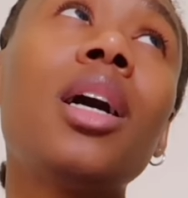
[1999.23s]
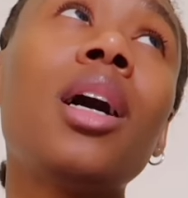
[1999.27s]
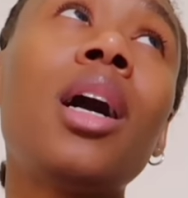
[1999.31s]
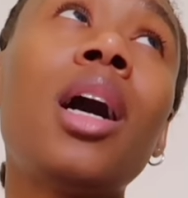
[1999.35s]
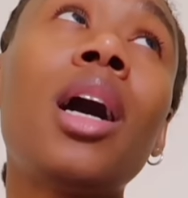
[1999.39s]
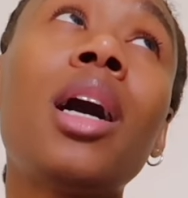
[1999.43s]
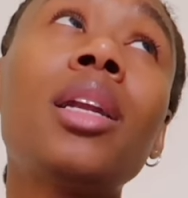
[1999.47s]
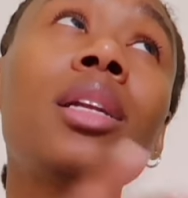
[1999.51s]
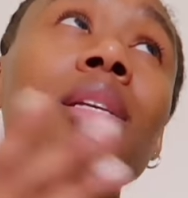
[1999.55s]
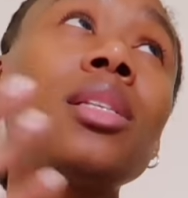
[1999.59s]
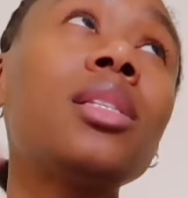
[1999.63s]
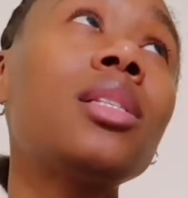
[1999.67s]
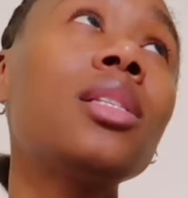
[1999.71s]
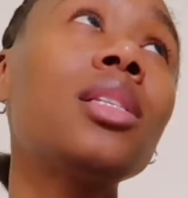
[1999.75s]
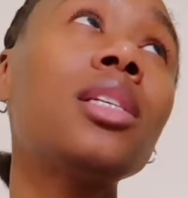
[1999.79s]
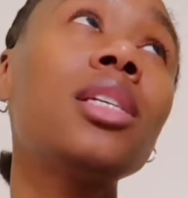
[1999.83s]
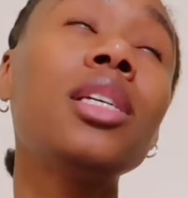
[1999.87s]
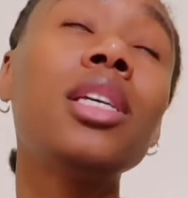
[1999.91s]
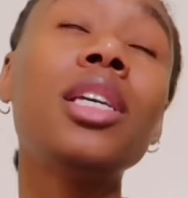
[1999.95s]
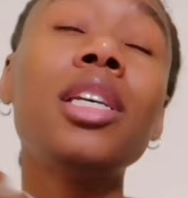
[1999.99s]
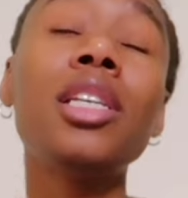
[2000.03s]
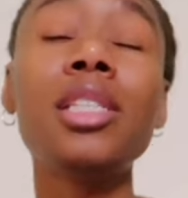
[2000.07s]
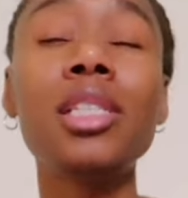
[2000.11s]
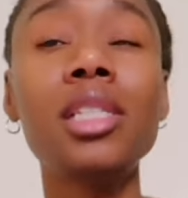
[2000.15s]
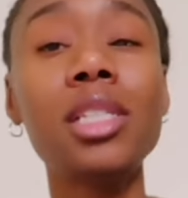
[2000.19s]

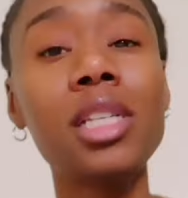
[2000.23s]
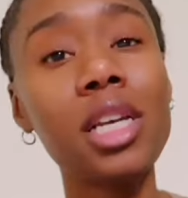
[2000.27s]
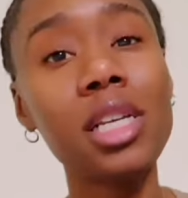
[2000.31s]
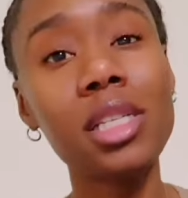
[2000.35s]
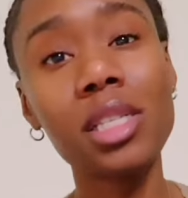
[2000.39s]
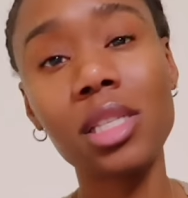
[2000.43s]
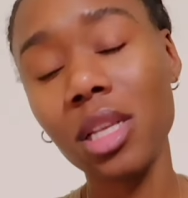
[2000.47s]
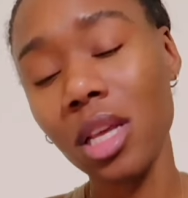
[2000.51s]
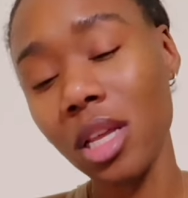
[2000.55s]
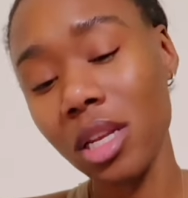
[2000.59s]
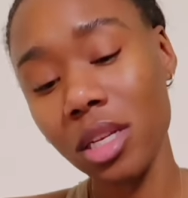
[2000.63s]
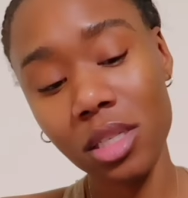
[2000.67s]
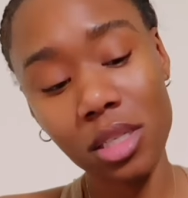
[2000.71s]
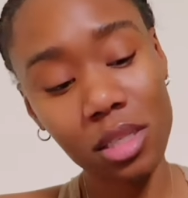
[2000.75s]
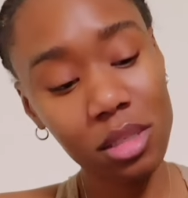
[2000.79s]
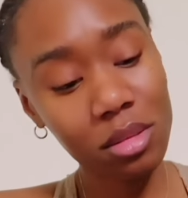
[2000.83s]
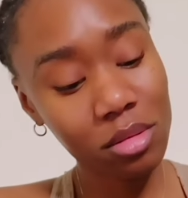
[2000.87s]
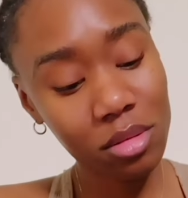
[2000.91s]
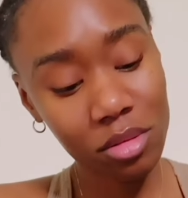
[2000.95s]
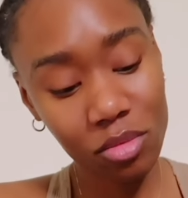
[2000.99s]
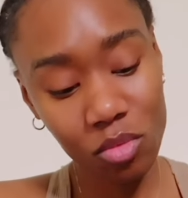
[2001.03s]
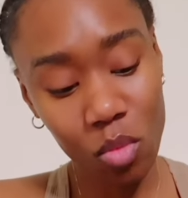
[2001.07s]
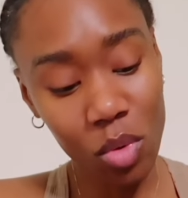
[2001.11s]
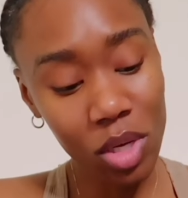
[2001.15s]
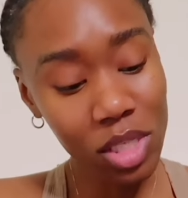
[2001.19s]
Honestly, it's just,
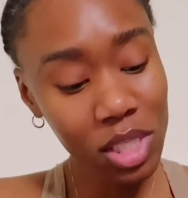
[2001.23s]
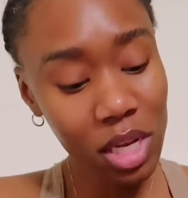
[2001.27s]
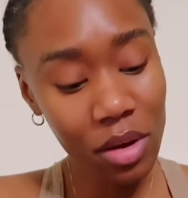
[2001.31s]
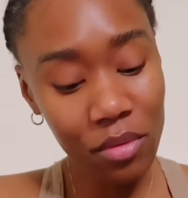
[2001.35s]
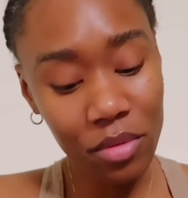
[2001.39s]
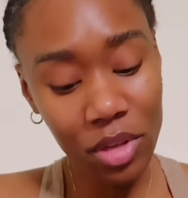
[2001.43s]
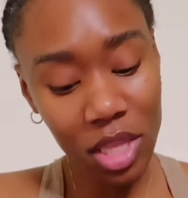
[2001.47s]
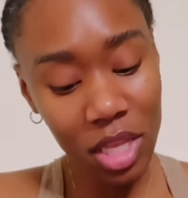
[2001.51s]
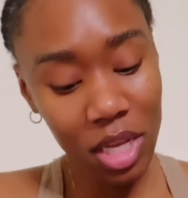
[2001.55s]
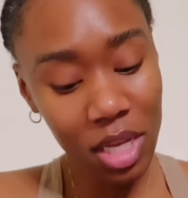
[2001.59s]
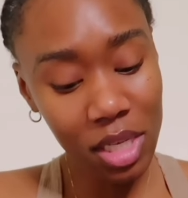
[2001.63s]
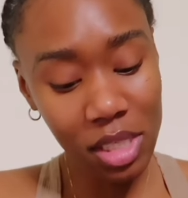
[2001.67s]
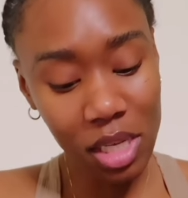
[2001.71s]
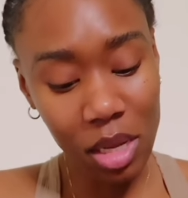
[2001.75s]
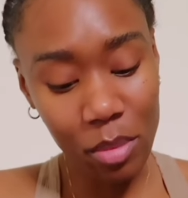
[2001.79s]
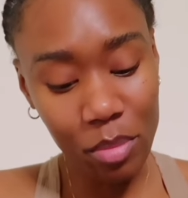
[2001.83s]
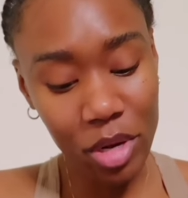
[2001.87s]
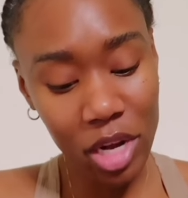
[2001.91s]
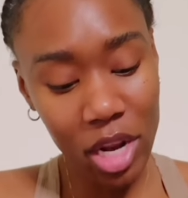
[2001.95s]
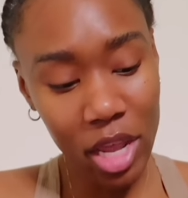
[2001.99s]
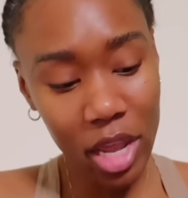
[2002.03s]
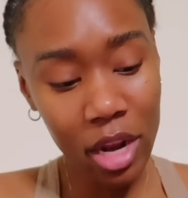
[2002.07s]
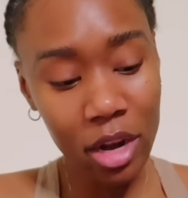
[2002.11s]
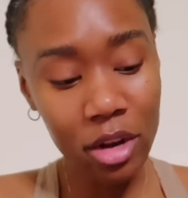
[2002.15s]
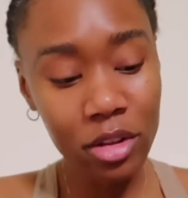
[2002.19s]
once everything is up in
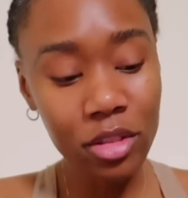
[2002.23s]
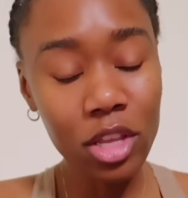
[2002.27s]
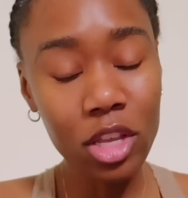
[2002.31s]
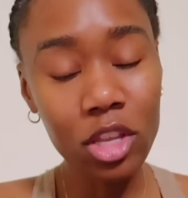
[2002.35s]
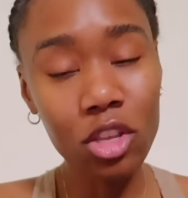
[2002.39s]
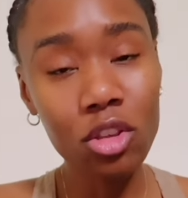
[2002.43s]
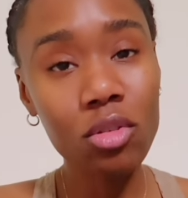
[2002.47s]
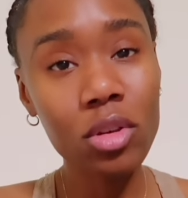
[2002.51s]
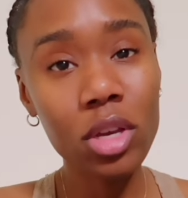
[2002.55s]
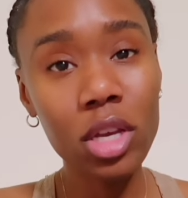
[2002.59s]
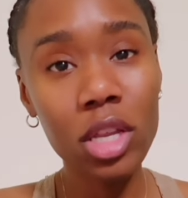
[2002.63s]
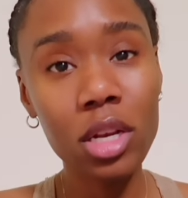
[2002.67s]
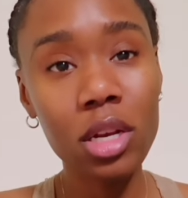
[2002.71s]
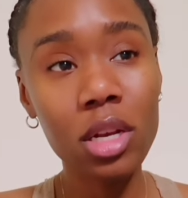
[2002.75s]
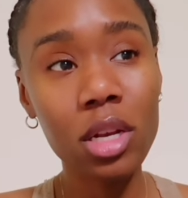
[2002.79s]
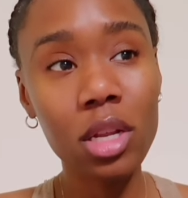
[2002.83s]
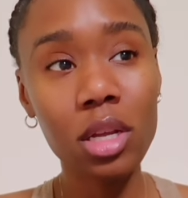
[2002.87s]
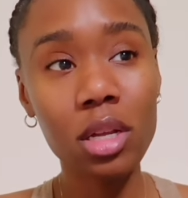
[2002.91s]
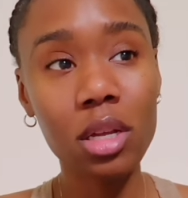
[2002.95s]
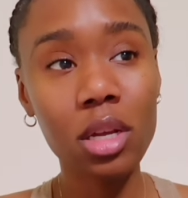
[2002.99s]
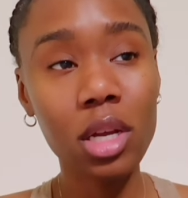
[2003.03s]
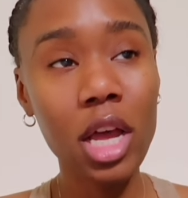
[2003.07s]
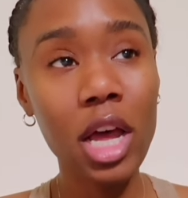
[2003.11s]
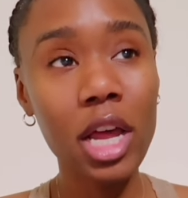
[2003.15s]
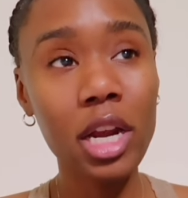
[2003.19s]
the air, then you can
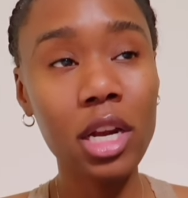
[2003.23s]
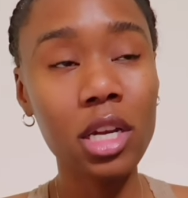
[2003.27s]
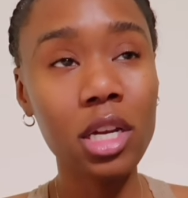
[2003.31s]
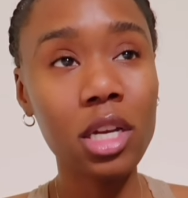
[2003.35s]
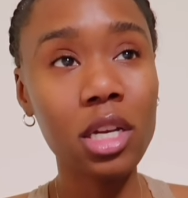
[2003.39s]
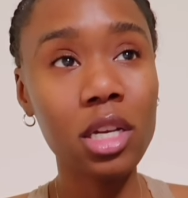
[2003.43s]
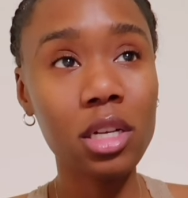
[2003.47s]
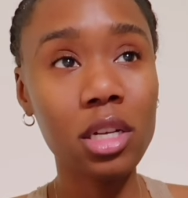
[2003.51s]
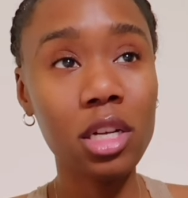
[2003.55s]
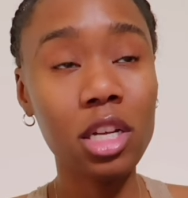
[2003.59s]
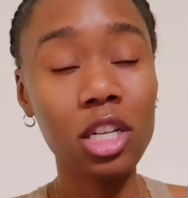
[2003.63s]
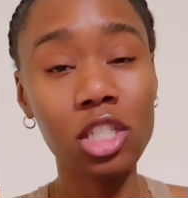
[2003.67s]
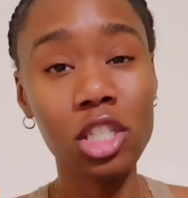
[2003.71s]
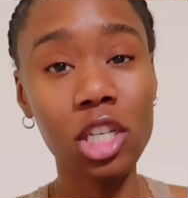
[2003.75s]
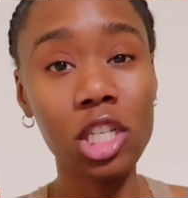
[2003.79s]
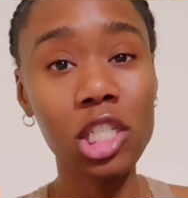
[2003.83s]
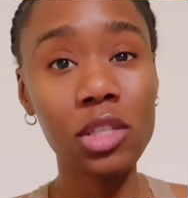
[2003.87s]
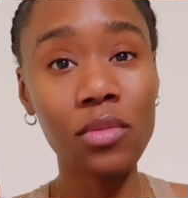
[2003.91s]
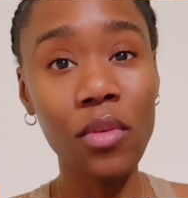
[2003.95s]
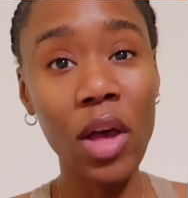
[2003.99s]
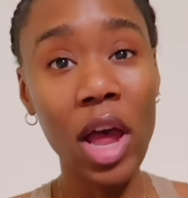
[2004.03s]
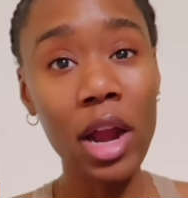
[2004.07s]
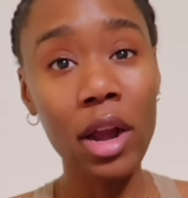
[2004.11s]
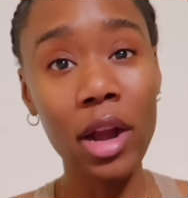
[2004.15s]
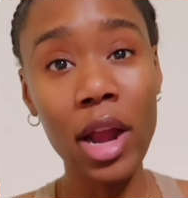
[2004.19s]
kind of adjust
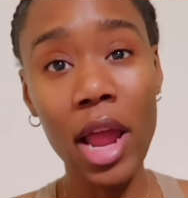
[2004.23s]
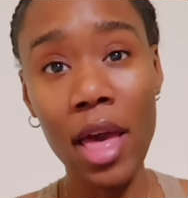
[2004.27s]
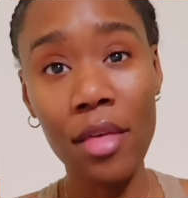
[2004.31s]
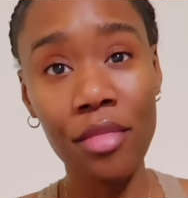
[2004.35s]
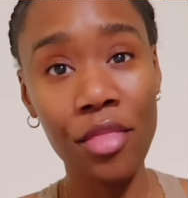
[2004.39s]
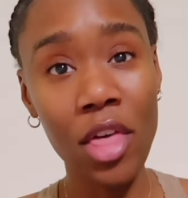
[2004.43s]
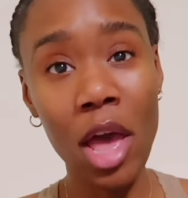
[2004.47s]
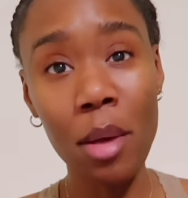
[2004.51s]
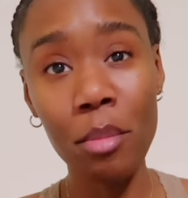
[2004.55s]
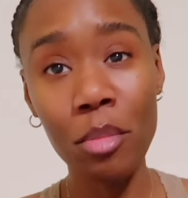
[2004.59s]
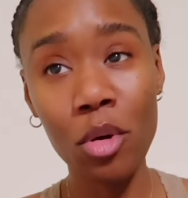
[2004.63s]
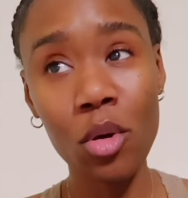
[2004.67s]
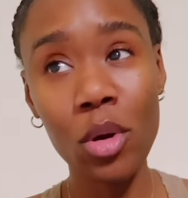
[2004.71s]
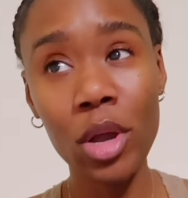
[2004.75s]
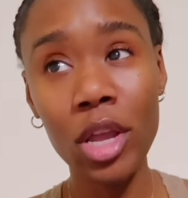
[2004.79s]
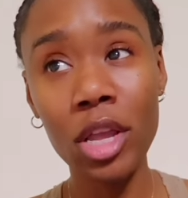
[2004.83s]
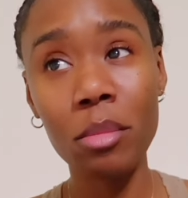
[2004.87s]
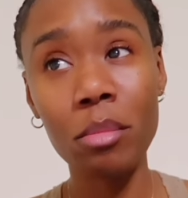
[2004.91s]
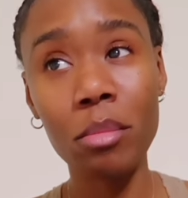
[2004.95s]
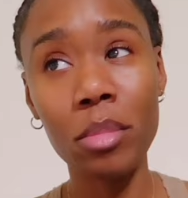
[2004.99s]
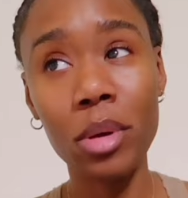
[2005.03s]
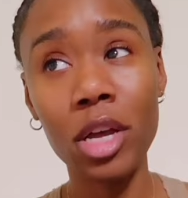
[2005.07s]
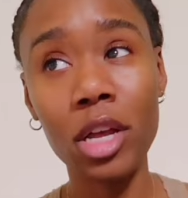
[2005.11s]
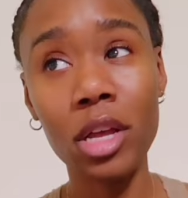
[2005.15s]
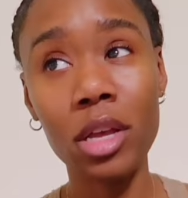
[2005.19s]
fire at that
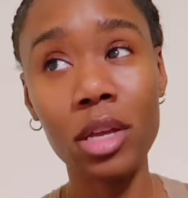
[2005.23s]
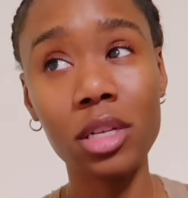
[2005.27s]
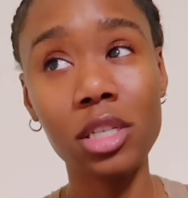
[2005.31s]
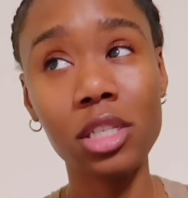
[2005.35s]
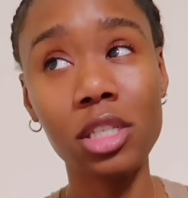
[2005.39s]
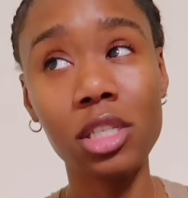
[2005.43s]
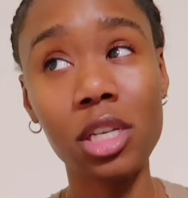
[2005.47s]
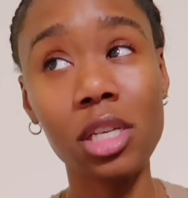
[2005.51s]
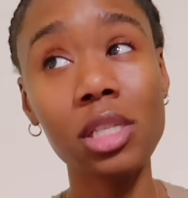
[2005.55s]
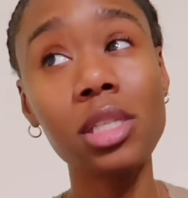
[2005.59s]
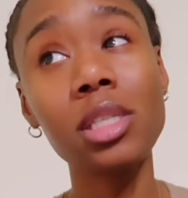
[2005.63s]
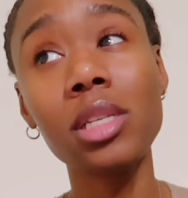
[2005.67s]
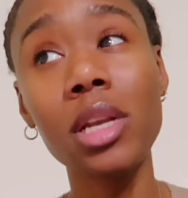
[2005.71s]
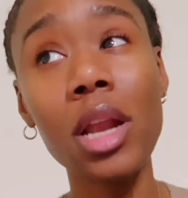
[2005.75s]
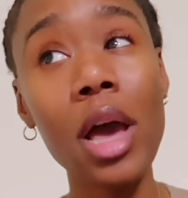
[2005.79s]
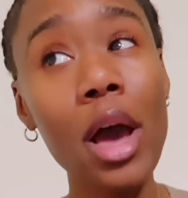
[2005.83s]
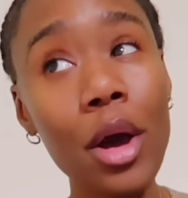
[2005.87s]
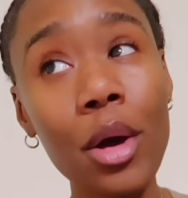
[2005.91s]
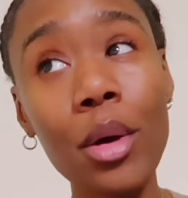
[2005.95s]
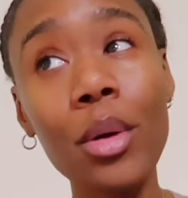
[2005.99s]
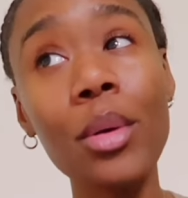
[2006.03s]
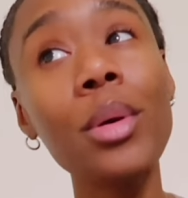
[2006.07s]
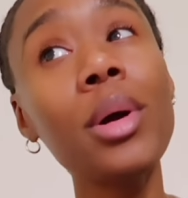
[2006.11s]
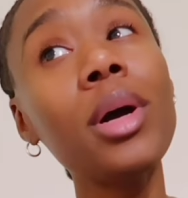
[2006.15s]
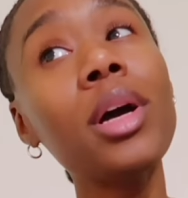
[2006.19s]
point. But just
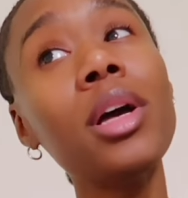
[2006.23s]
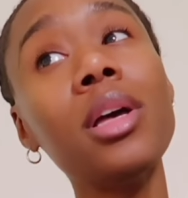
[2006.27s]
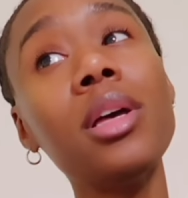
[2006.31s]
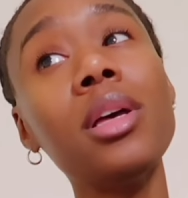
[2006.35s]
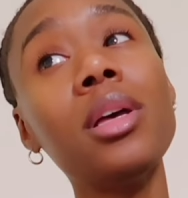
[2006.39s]
know,